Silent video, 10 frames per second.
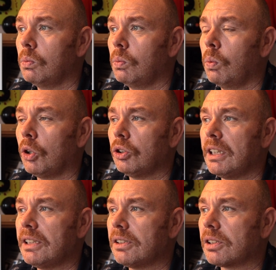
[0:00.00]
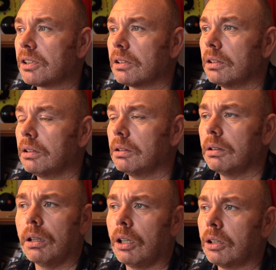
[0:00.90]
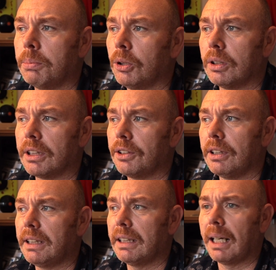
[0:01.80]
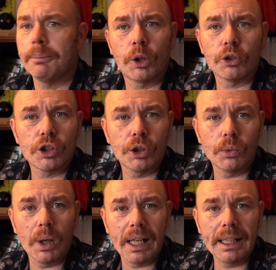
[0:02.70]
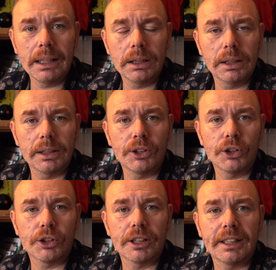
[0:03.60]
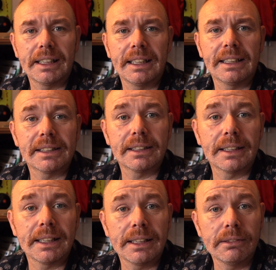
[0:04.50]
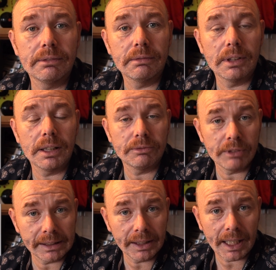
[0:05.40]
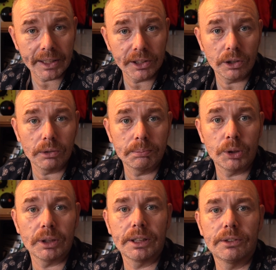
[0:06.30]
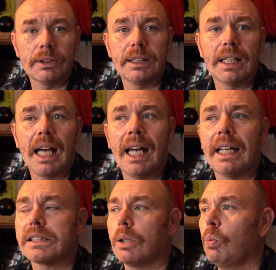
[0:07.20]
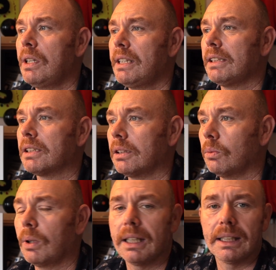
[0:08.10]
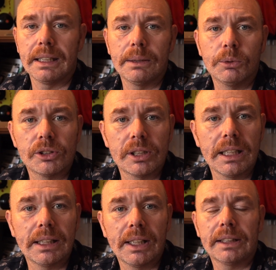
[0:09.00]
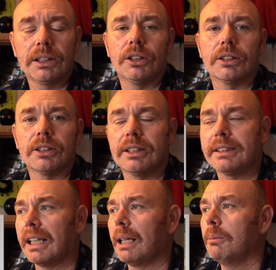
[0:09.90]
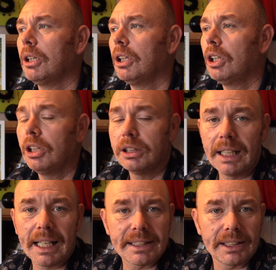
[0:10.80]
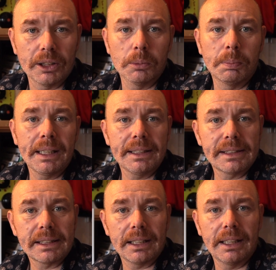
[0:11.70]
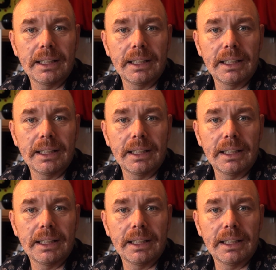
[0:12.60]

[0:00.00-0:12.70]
One is on a bowling green, I'm not sure where, and the other is at the Red Lion bowling green at Withington, where he was the landlord at the time. Nice little bits.